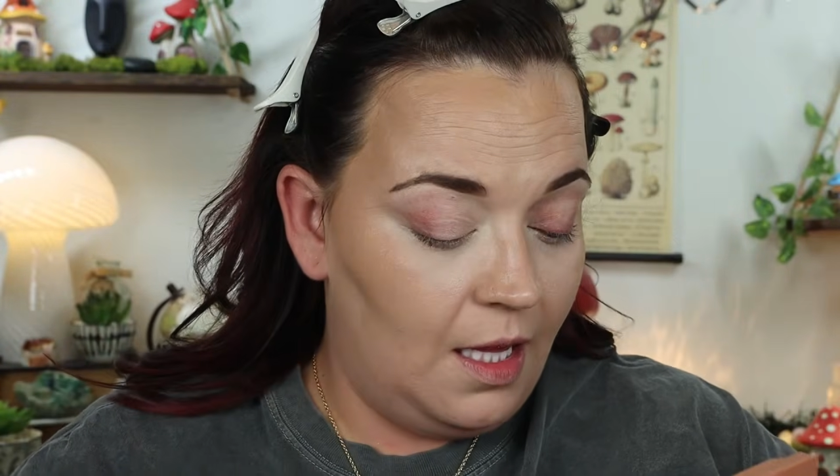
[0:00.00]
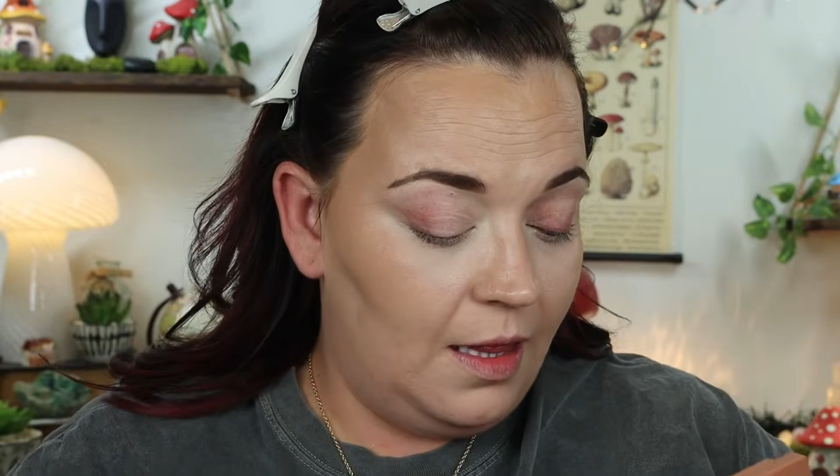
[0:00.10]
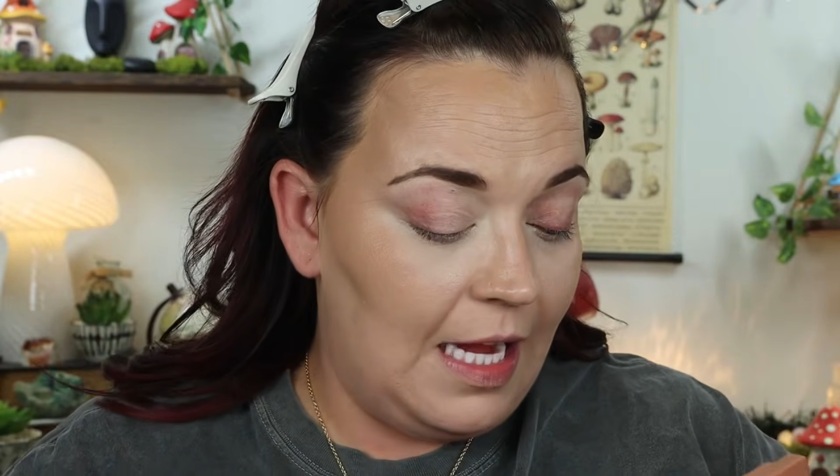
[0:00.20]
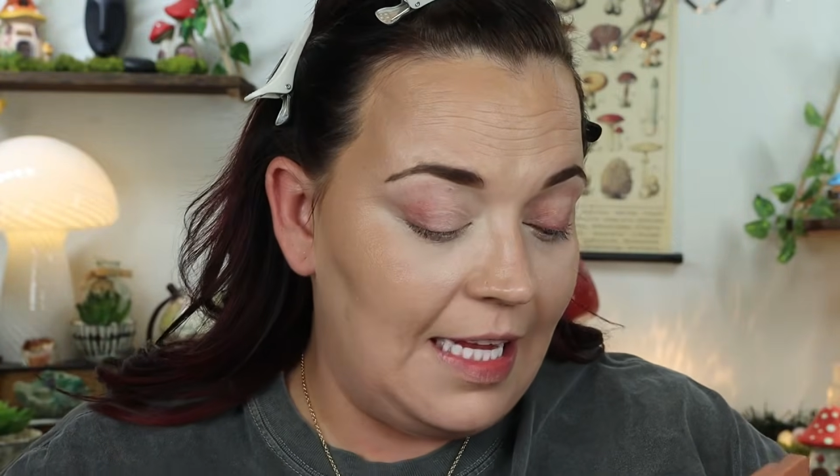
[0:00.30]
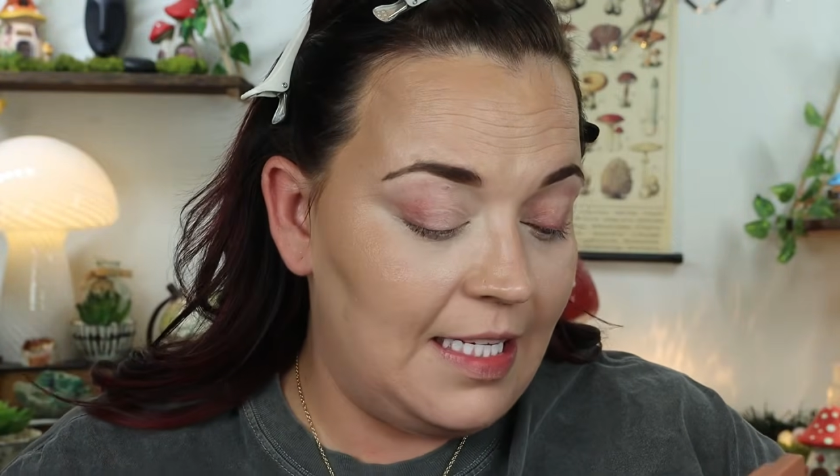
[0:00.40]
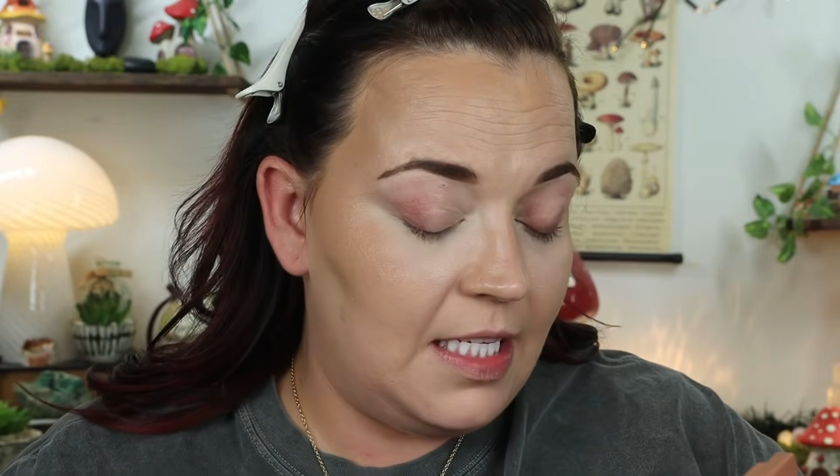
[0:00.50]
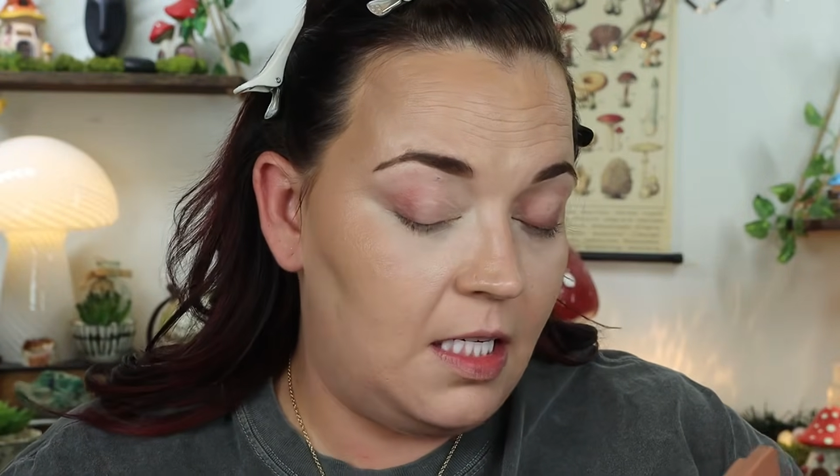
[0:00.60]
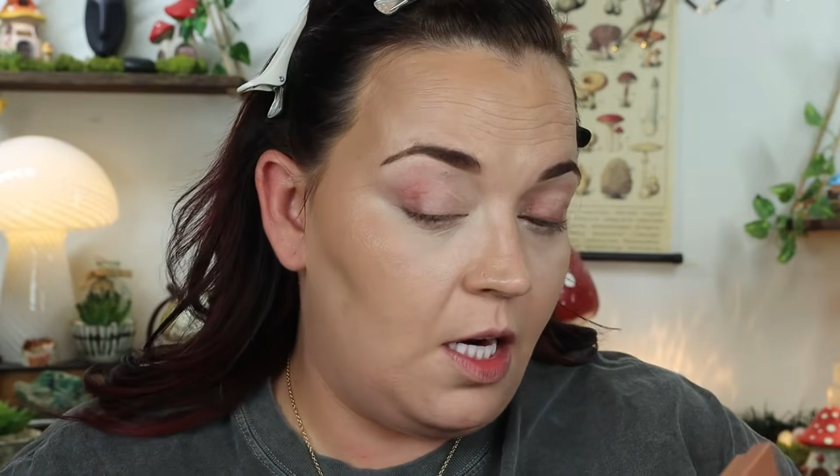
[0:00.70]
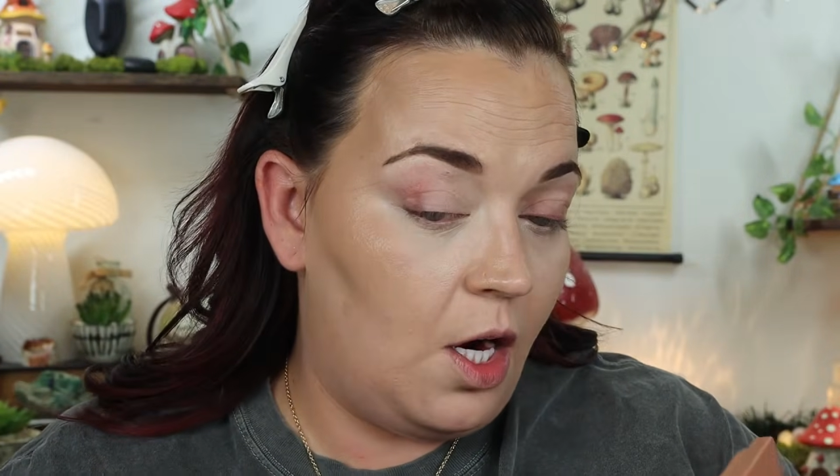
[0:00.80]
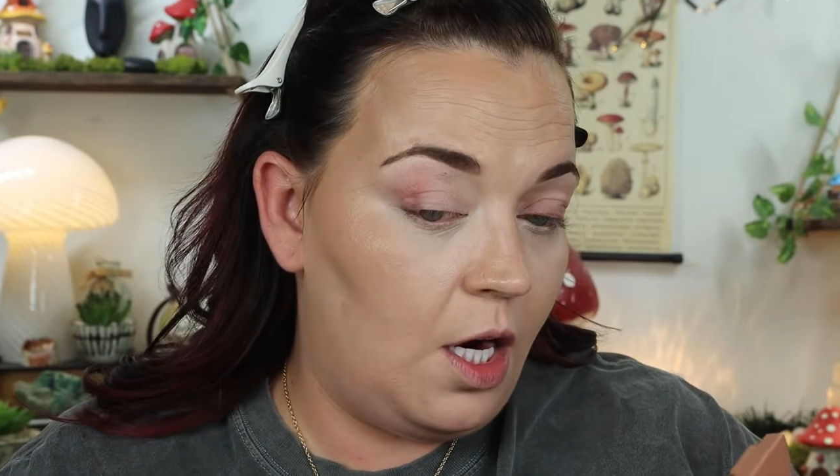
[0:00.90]
Let's
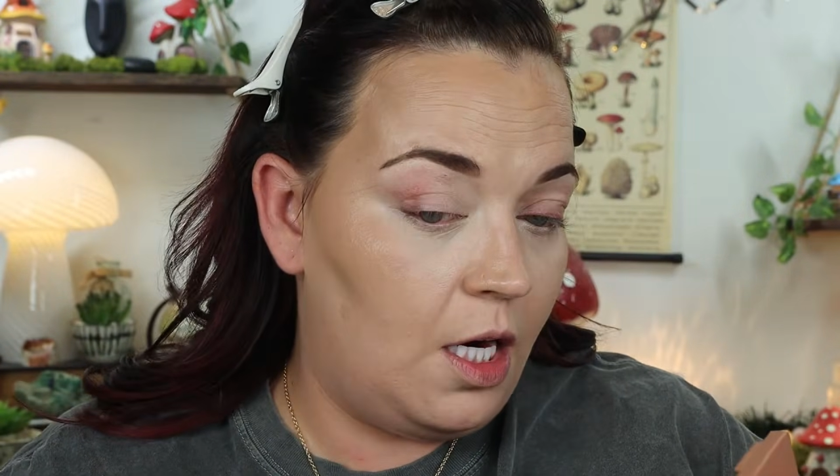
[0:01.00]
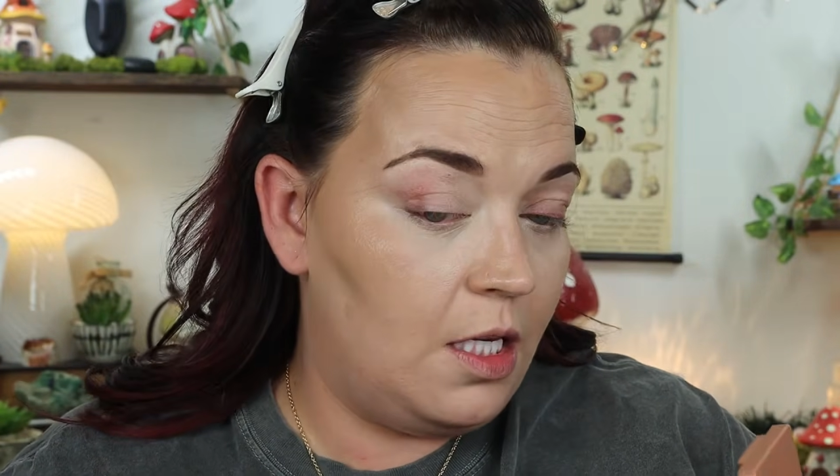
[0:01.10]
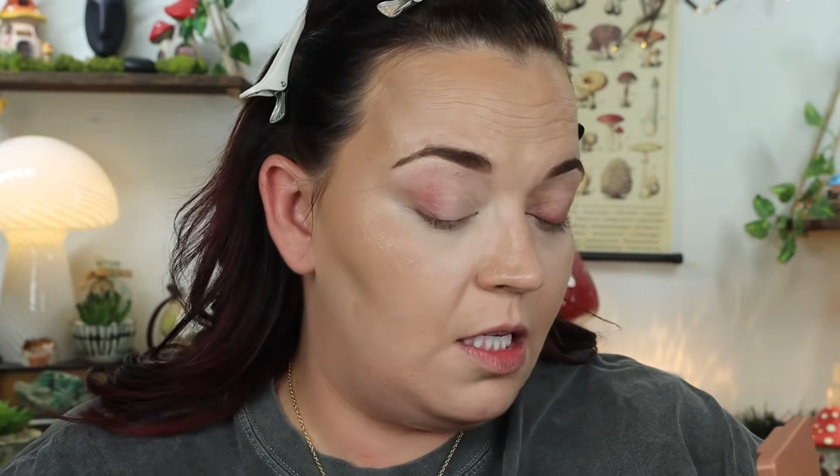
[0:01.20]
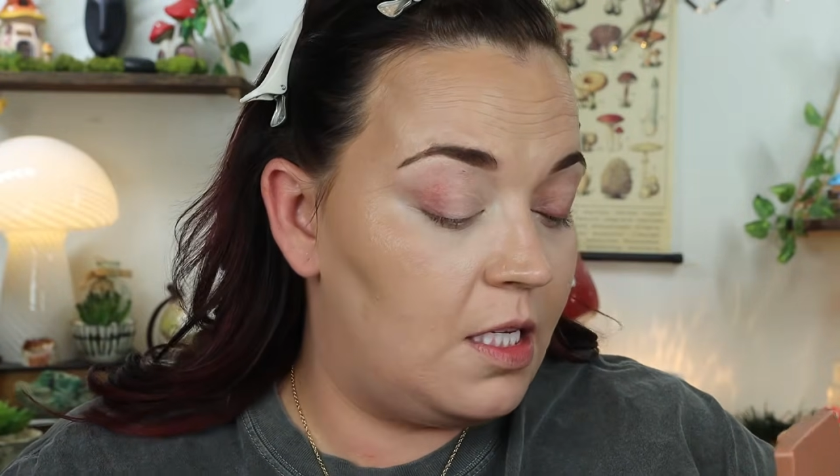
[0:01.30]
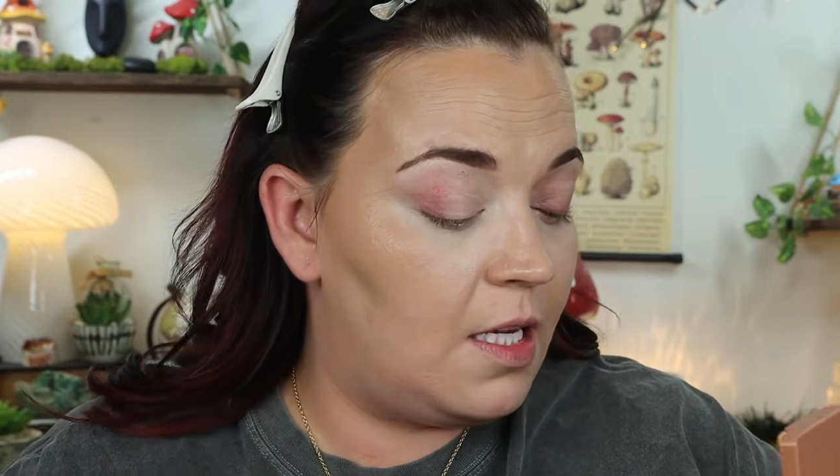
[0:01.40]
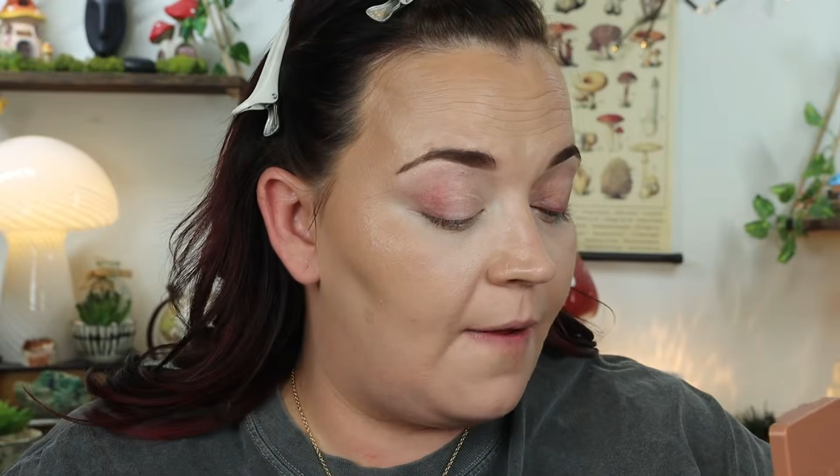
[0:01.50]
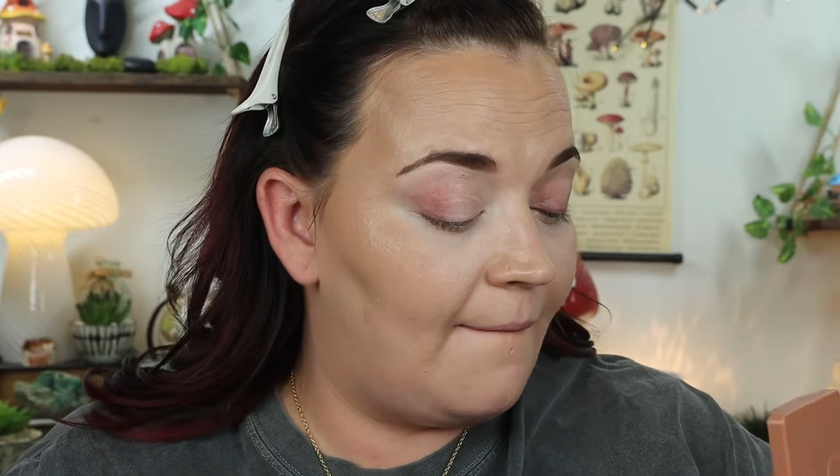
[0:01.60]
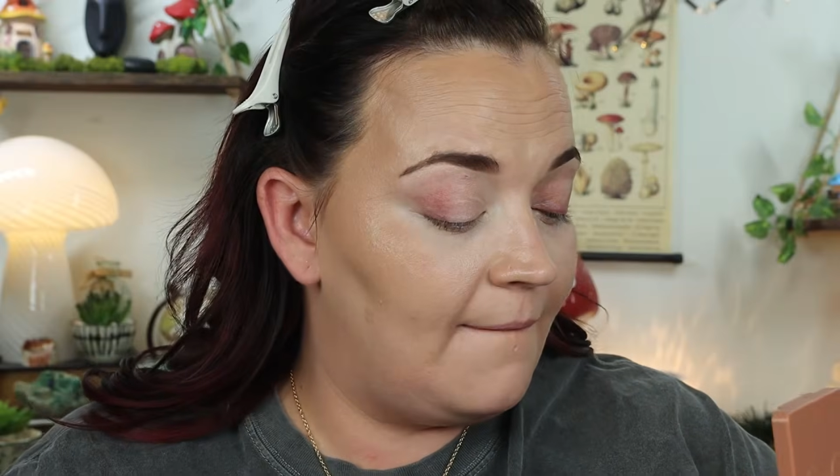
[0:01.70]
start.